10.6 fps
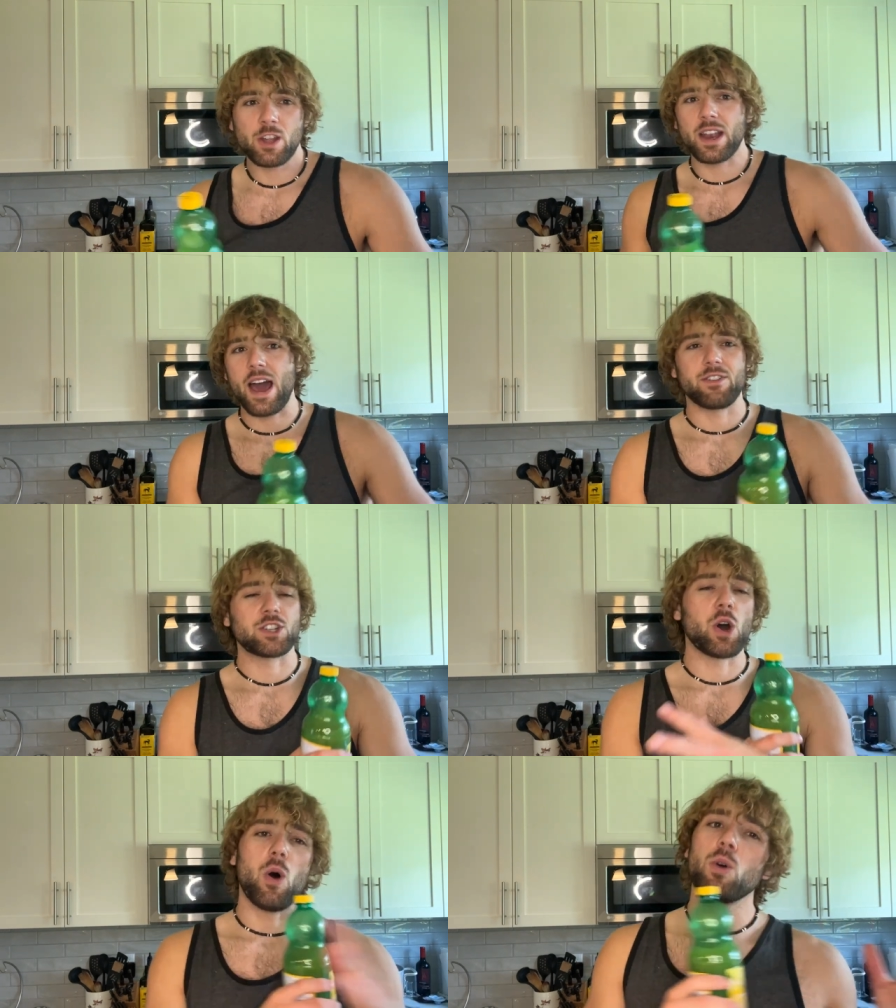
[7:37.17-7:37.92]
can have a
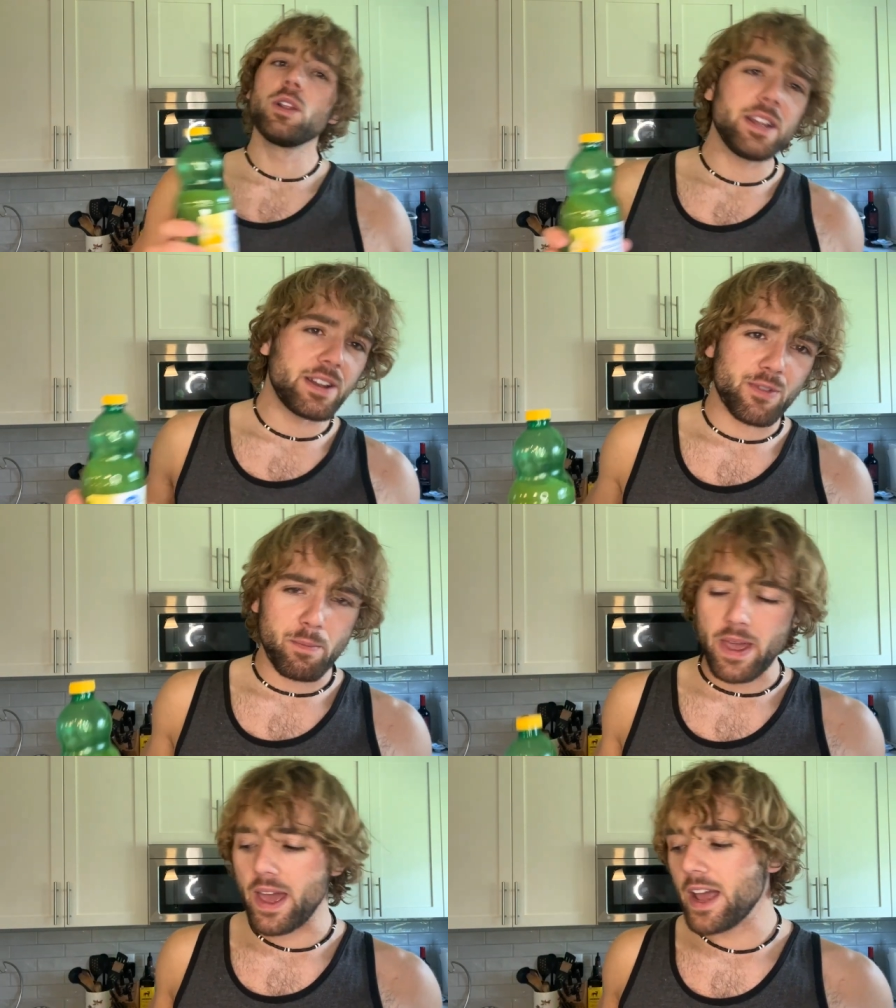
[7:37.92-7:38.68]
totally
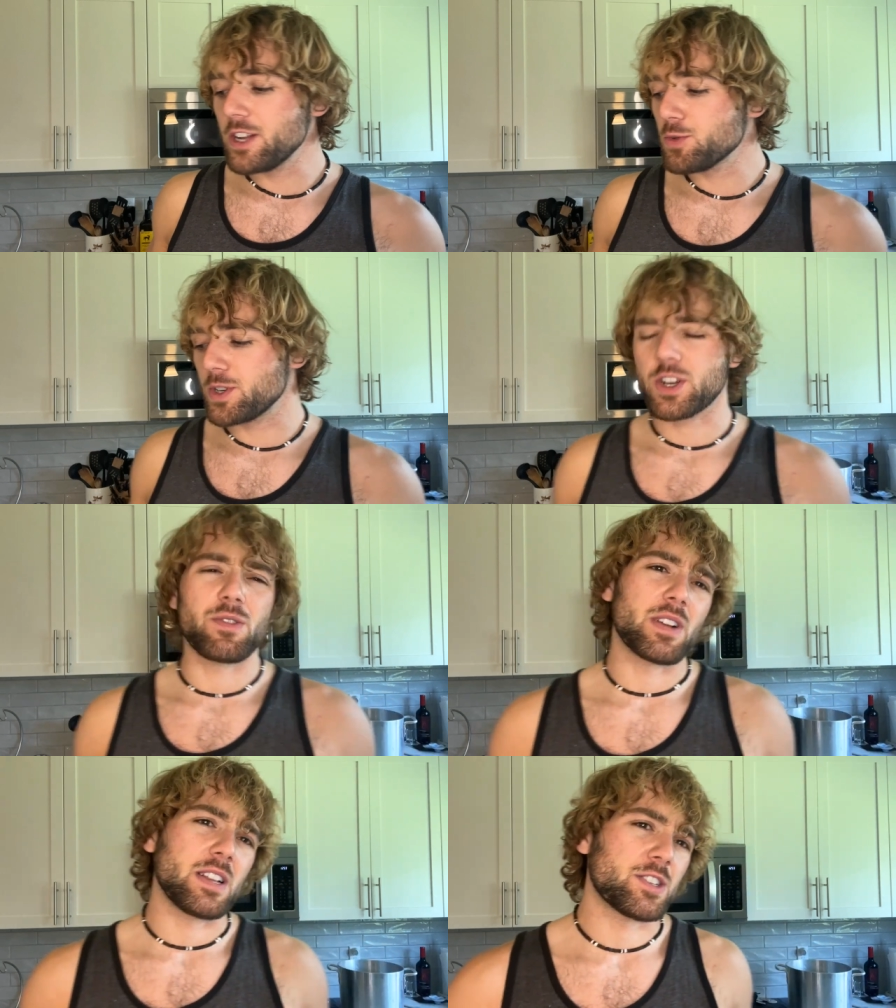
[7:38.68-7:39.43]
different pH, which
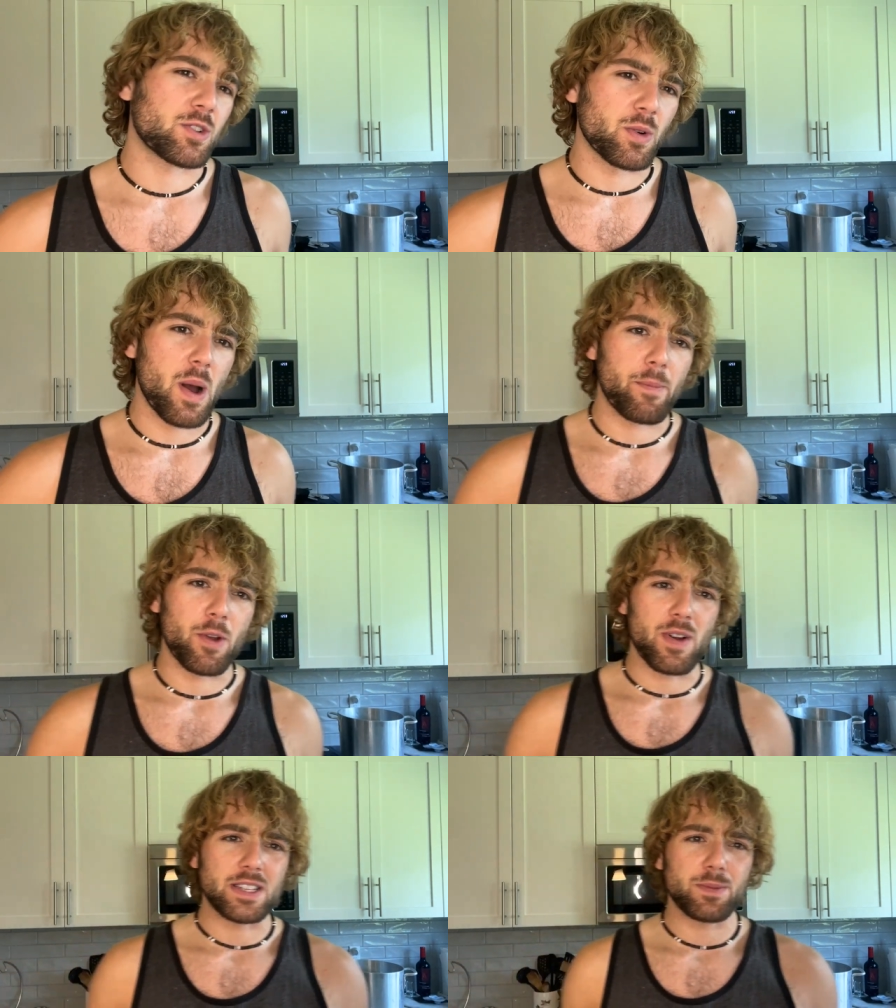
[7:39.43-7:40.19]
can really screw up
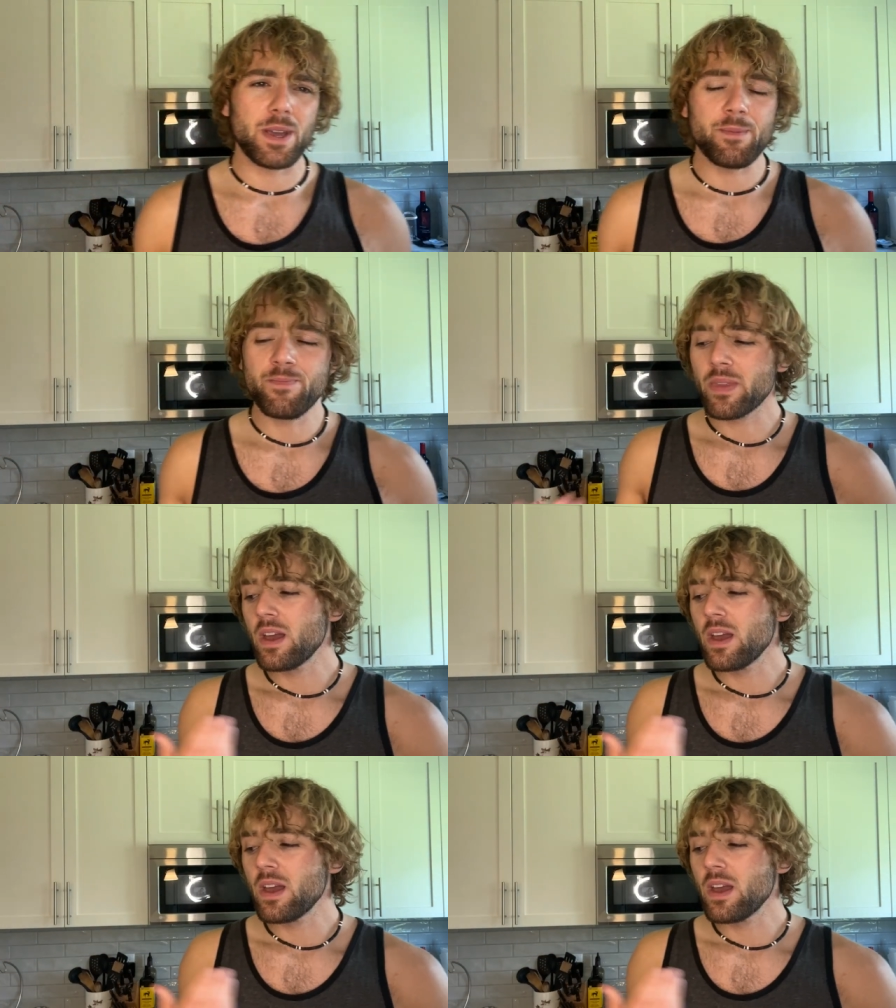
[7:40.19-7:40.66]
your recipe.